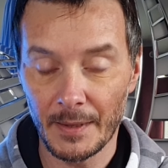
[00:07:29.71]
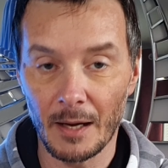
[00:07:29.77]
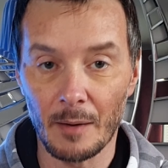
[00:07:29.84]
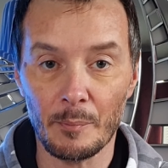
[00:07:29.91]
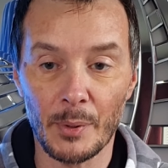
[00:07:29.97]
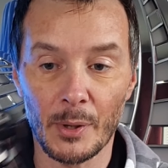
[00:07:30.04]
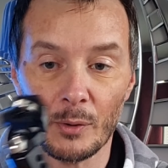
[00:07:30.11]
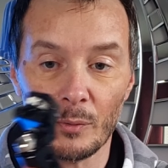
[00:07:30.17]

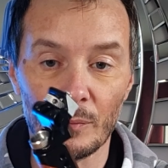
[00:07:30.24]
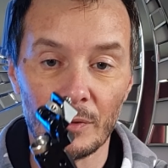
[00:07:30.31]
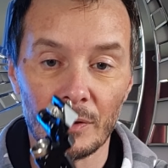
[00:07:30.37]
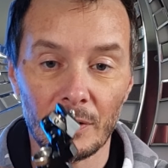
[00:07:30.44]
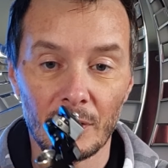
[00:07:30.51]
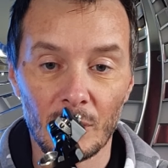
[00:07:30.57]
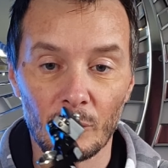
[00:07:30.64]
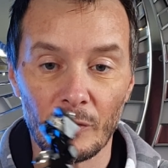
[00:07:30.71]
and boom,
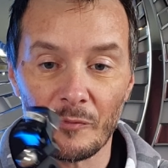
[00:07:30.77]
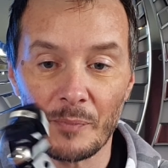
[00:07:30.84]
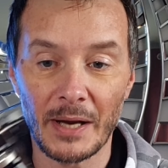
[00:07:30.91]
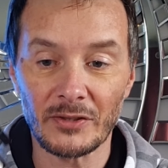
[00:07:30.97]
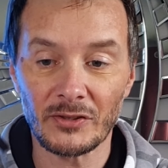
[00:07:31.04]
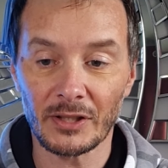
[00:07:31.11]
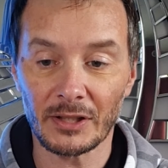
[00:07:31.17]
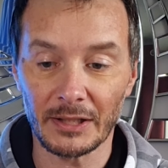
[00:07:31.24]
we've
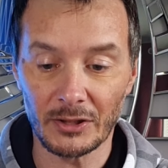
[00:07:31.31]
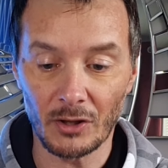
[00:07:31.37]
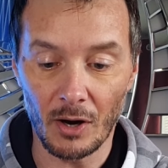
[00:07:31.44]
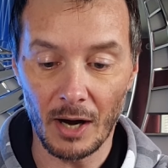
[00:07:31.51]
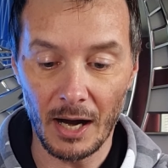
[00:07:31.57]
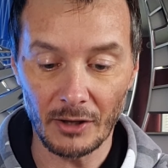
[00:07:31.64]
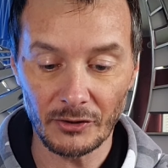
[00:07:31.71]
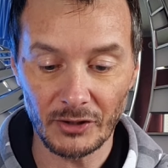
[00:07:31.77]
basically
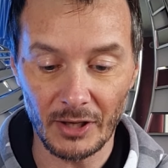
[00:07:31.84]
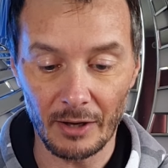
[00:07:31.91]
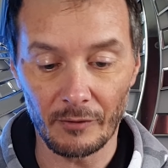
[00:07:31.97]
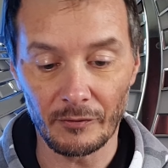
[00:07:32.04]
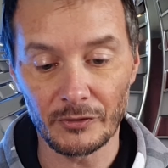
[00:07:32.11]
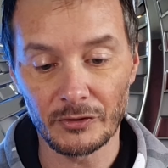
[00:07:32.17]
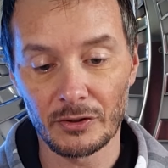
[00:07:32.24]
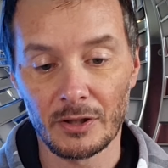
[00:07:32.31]
got
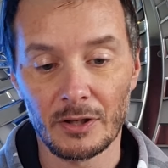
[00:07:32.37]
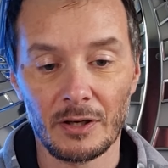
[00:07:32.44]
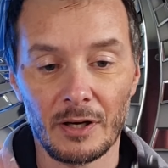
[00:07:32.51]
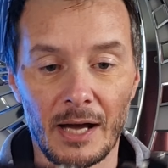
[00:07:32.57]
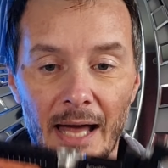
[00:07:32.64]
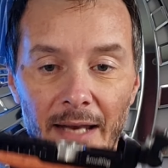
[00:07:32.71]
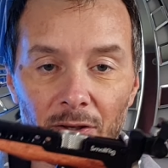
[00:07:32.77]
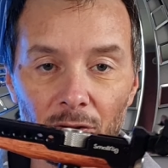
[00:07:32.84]
ourselves
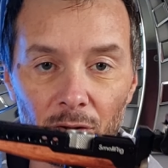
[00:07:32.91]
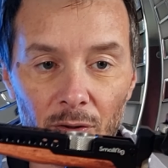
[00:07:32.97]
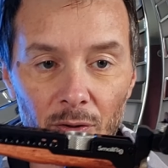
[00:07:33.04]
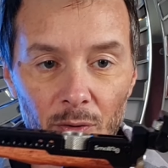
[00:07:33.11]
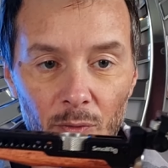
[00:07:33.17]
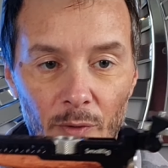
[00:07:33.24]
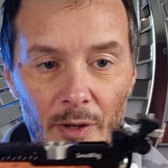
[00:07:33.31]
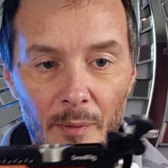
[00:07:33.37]
a
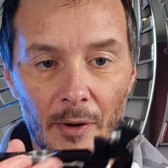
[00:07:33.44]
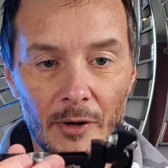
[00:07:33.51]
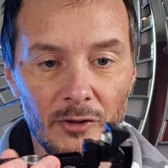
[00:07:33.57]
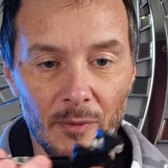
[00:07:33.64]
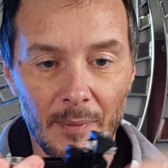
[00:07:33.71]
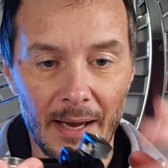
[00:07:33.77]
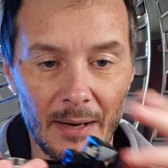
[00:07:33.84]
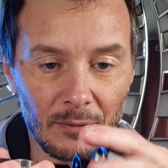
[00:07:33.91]
handle with a
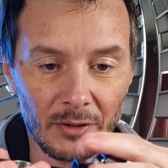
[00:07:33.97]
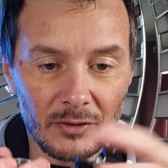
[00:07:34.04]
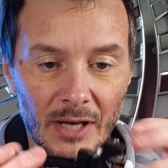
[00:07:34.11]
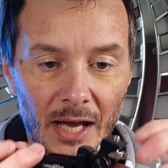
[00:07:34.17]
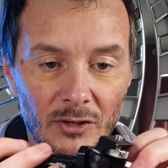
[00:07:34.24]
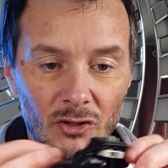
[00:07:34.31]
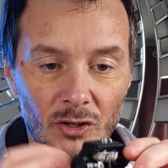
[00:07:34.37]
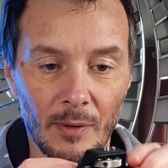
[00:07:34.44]
monitor mount
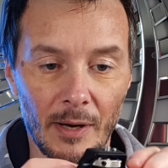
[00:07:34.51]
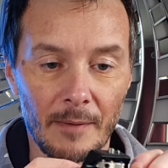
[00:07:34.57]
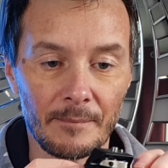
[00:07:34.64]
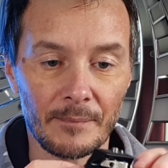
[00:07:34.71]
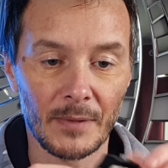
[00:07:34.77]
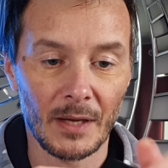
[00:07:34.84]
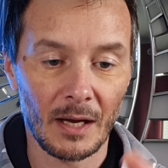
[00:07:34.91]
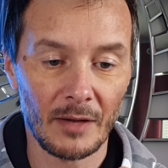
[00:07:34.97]
attached to
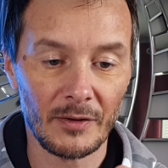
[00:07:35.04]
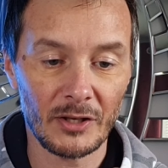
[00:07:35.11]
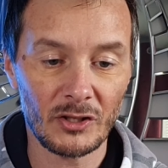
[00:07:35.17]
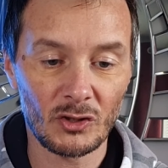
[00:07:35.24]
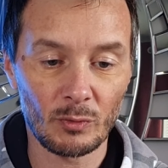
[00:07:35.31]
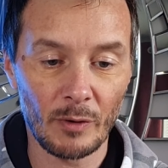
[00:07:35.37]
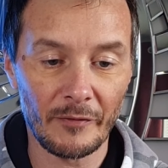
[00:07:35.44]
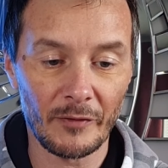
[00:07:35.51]
it. And
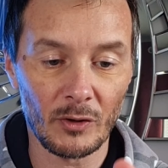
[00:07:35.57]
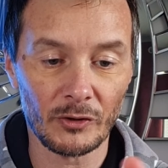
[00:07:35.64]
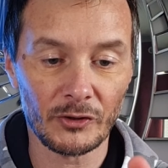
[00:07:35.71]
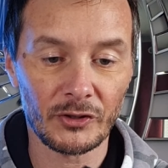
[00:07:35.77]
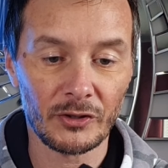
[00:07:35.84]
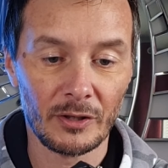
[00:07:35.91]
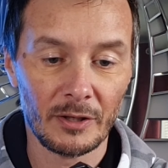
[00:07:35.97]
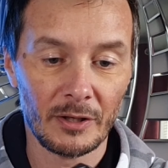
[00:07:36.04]
this
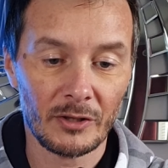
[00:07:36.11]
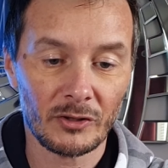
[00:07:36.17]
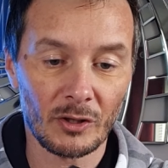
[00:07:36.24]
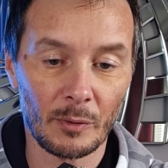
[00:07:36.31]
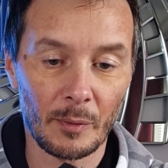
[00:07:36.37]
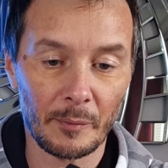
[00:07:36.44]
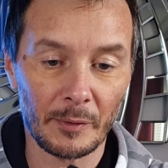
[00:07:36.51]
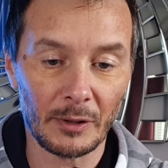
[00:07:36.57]
swivels,
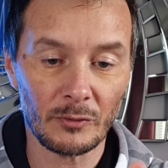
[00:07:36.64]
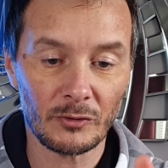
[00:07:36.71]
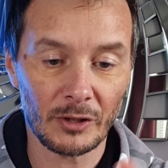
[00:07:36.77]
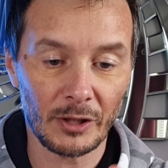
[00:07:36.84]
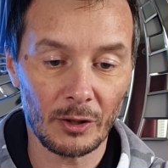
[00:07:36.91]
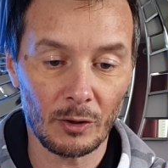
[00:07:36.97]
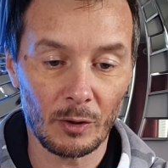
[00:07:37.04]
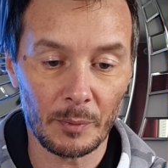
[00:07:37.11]
so when we
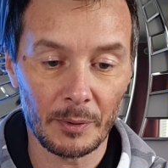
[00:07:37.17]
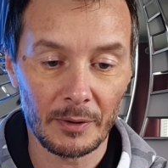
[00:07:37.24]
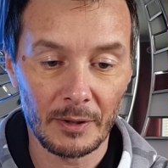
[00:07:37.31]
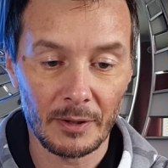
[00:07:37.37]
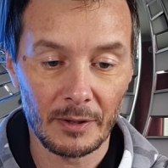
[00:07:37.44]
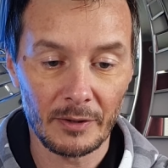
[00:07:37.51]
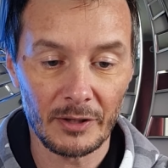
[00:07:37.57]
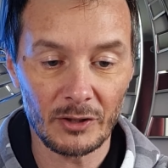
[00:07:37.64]
loosen it up,
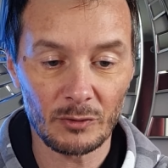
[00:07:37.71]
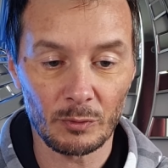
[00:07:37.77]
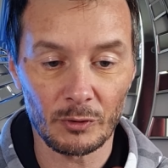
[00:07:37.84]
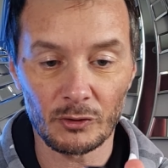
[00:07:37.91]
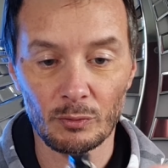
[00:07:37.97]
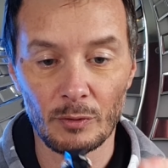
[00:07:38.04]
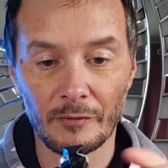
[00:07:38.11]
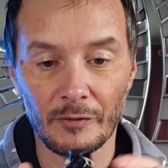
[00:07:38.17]
this will
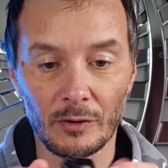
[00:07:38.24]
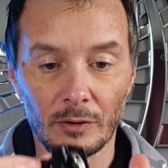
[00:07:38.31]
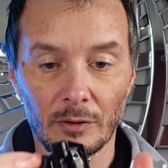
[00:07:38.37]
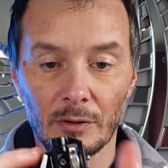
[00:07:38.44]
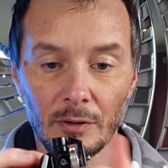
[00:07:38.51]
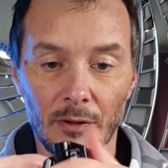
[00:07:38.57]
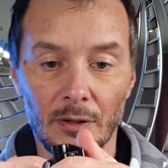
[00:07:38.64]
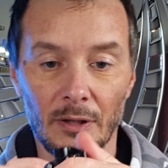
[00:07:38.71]
swivel
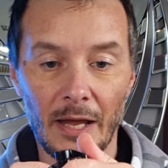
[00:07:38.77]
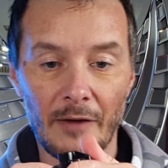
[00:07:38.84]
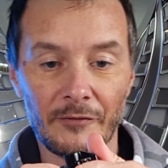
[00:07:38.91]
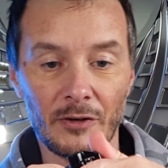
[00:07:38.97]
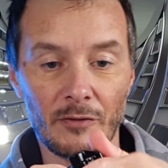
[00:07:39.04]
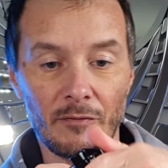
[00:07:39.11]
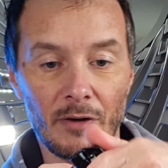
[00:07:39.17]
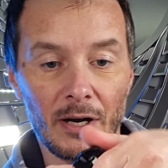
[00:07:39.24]

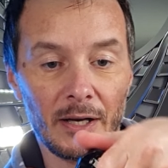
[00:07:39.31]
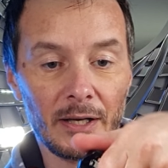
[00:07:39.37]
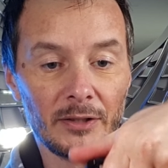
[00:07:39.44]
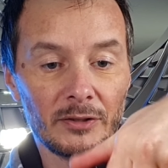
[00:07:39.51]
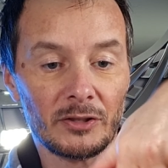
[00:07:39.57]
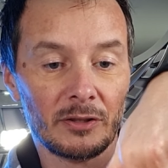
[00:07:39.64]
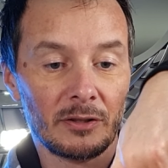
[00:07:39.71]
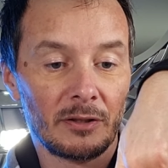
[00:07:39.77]
left and
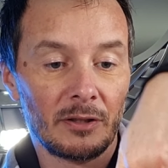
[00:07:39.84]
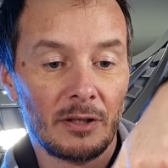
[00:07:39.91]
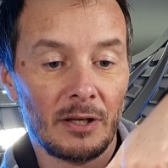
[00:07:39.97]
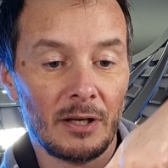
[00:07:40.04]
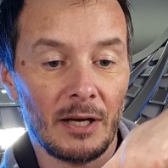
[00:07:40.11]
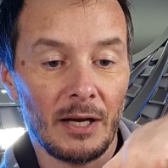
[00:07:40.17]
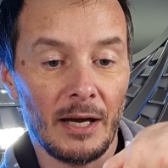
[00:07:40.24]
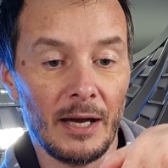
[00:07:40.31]
right,
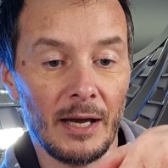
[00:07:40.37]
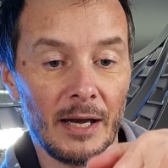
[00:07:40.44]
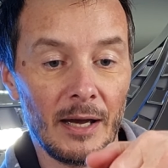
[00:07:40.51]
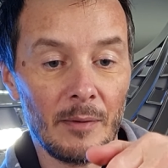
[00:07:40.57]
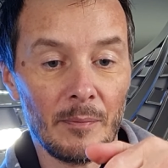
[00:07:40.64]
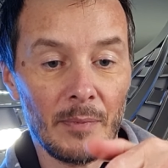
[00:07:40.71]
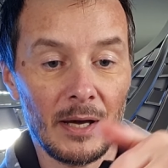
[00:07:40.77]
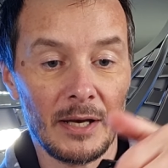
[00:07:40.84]

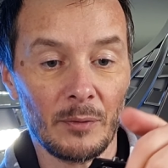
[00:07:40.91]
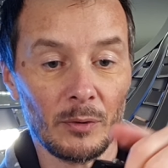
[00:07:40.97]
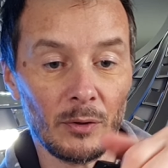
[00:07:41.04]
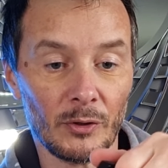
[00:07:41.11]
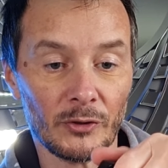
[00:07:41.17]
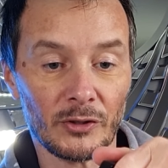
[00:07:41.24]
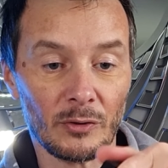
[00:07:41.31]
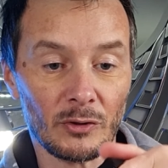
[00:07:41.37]
and it will
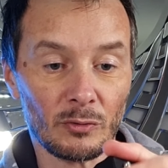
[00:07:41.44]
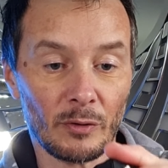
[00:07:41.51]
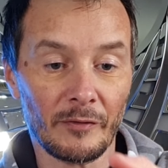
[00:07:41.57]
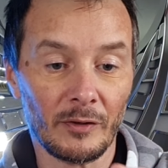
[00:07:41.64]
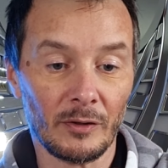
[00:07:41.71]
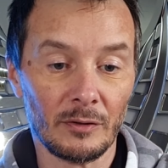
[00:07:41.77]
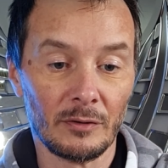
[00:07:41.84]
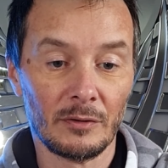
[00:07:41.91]
also
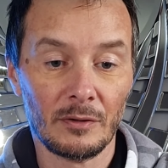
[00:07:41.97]
swivel